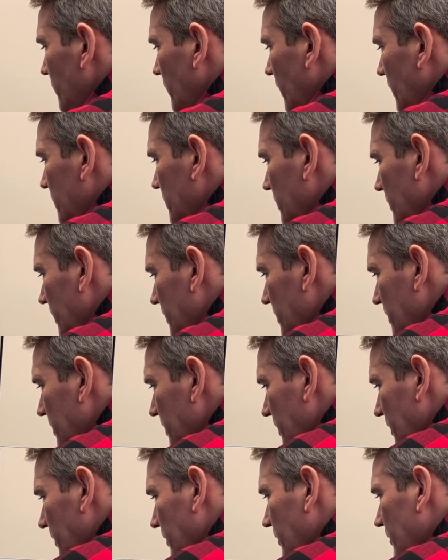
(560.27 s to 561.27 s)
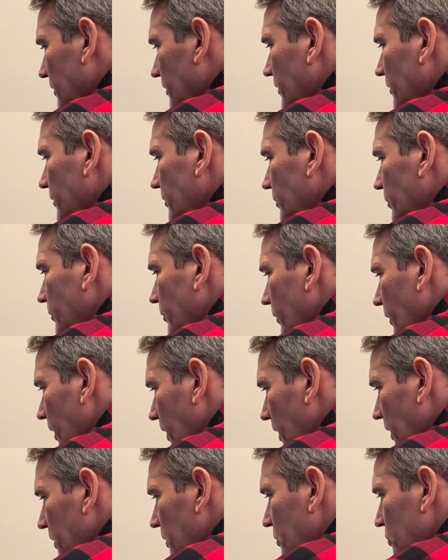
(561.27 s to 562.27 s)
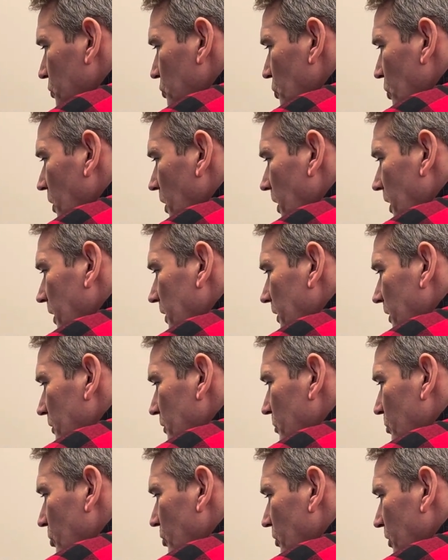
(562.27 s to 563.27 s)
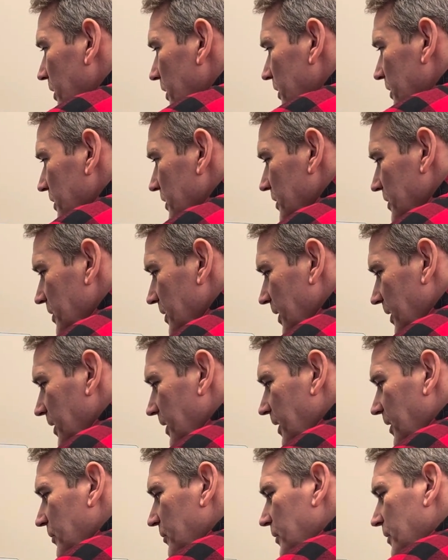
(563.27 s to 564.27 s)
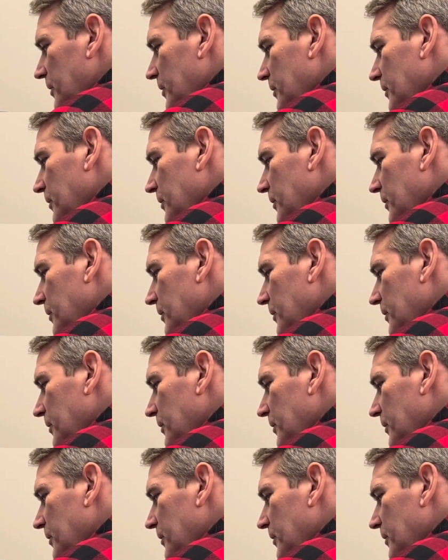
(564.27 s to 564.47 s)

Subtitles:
let's see. Can you draw another point just like that one?